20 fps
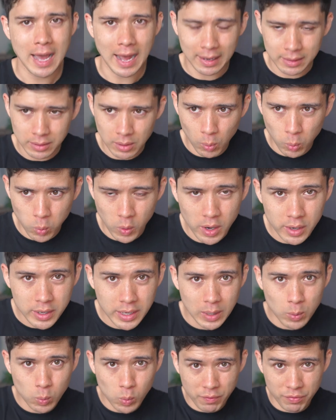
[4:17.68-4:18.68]
And you're
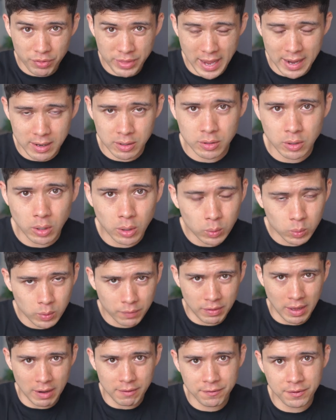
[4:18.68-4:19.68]
working with that goal,
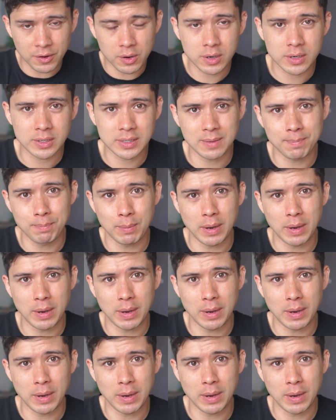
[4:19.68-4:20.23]
with that focus in